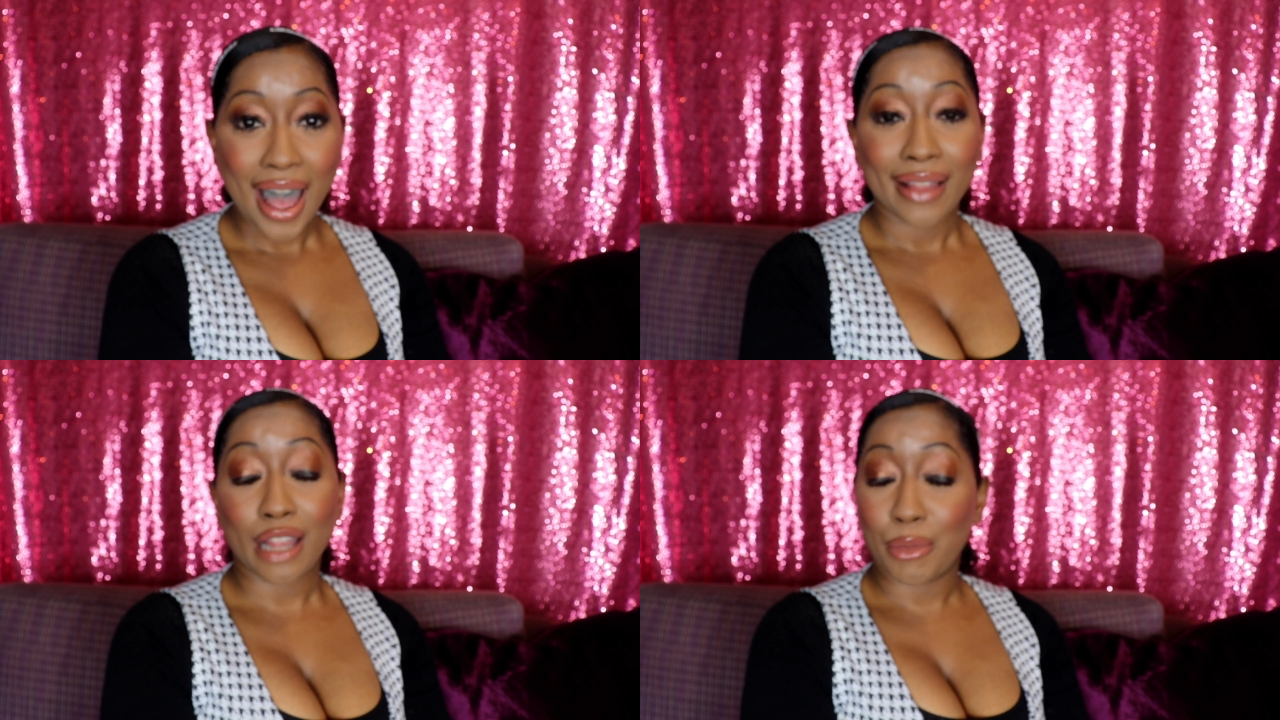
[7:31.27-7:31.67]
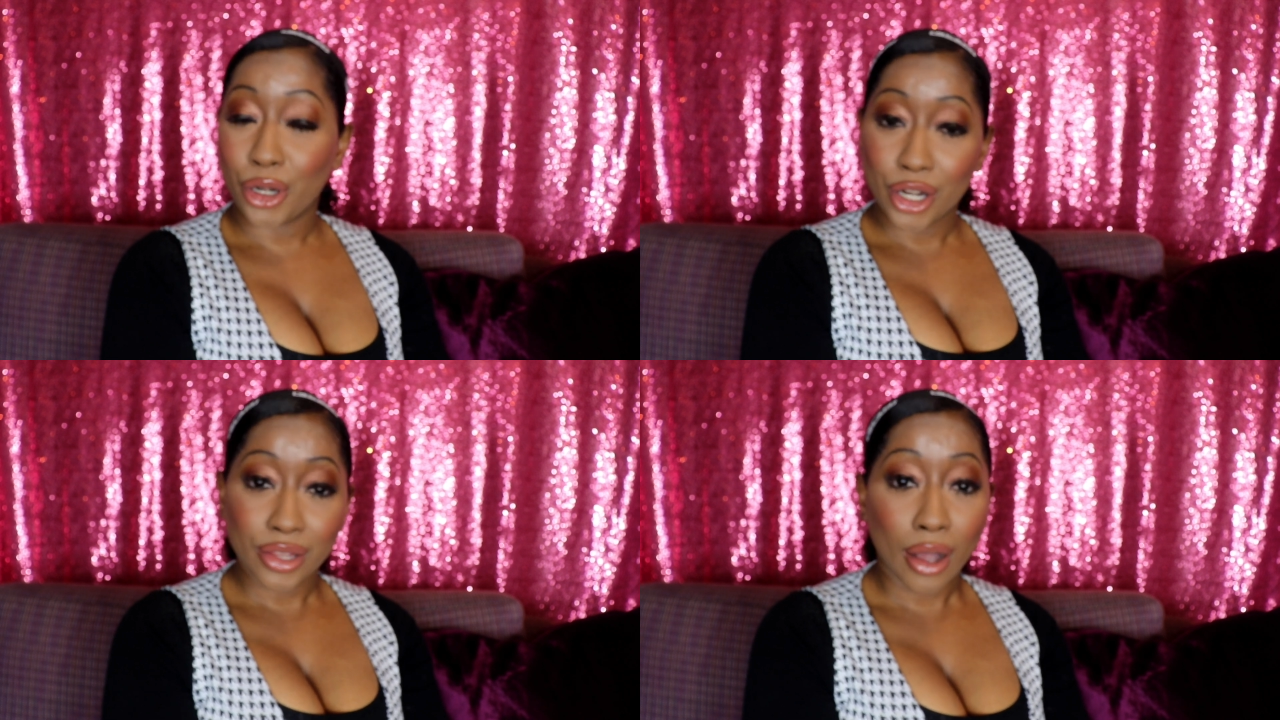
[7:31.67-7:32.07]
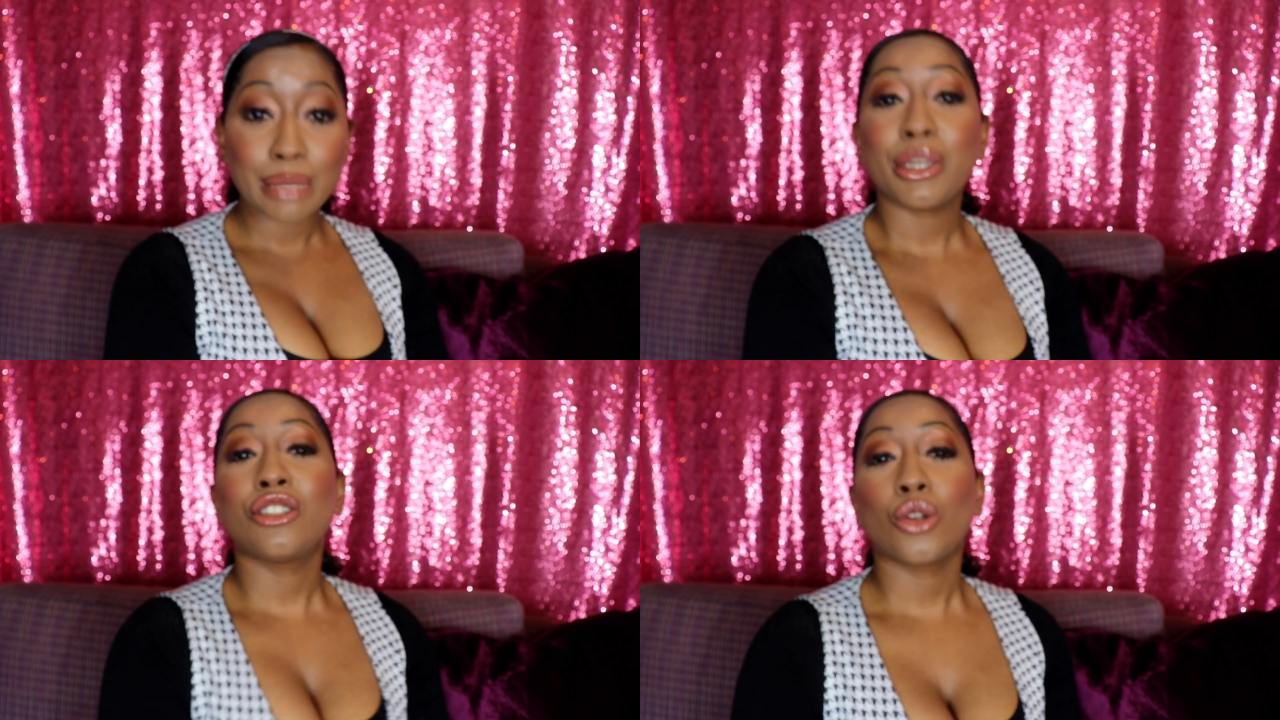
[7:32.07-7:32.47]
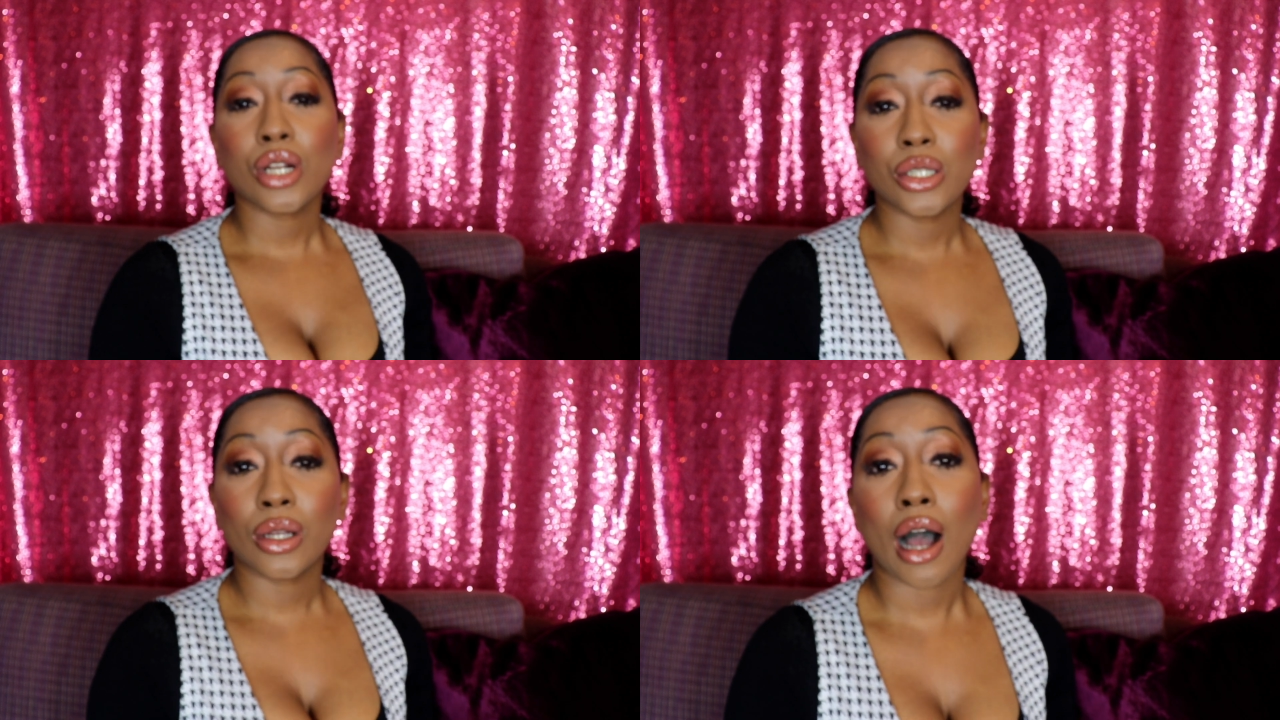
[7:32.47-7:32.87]
Let me know your thoughts. Be
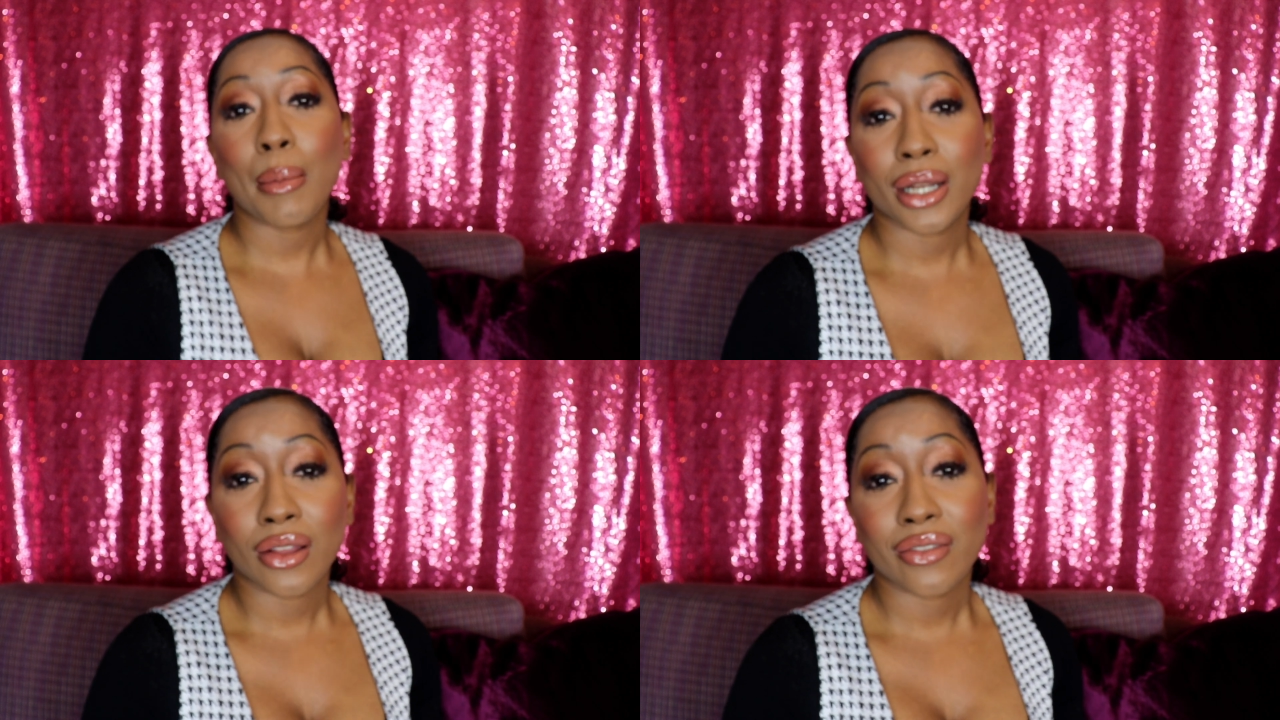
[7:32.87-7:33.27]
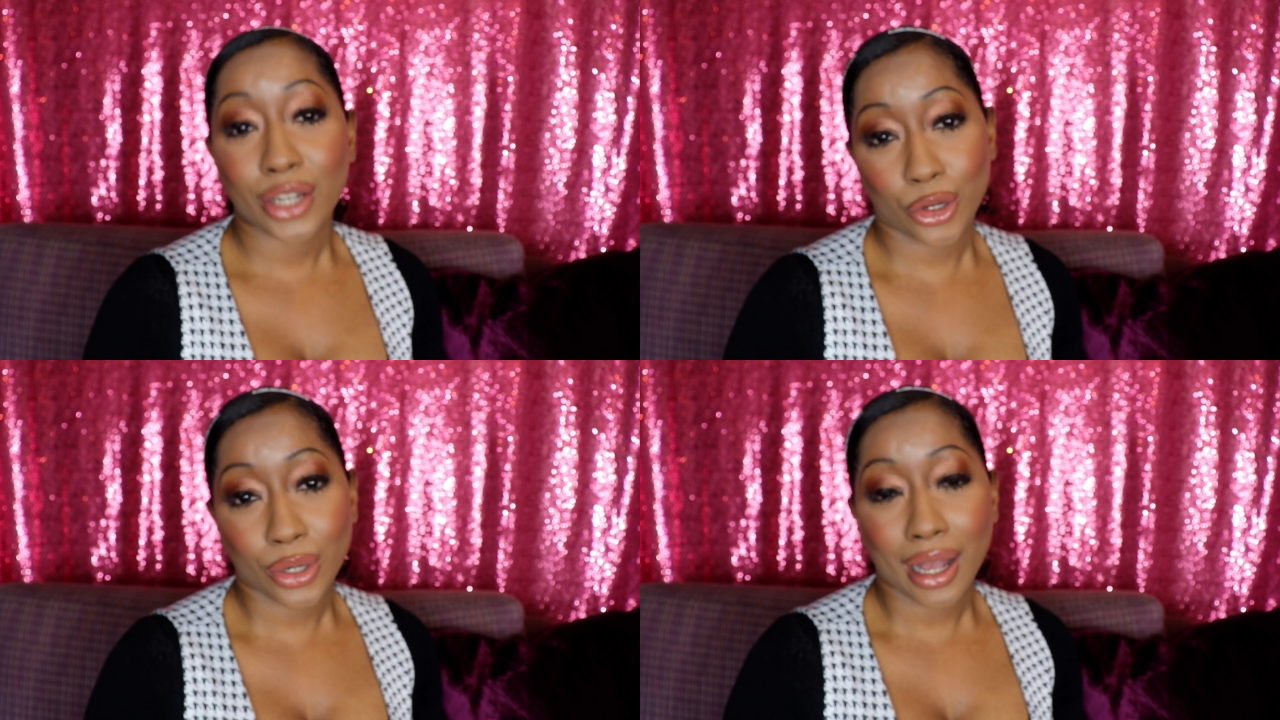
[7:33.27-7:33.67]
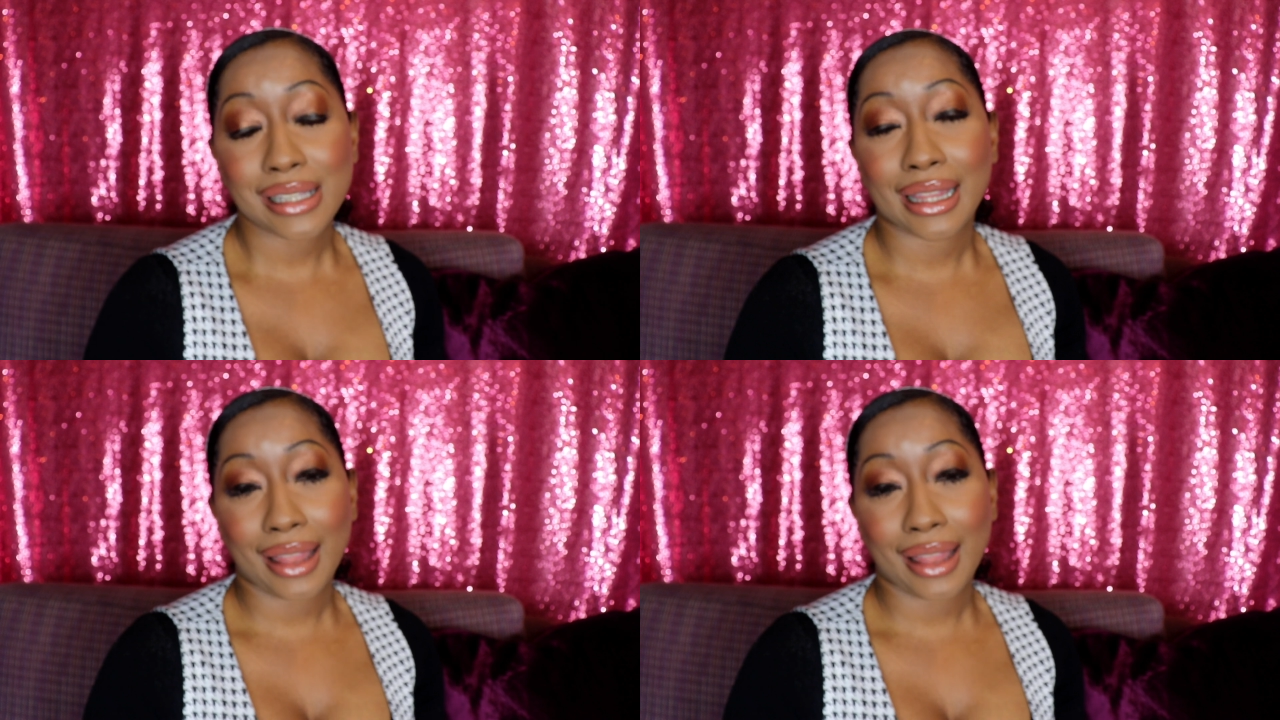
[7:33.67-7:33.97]
sure to comment on the video, you guys.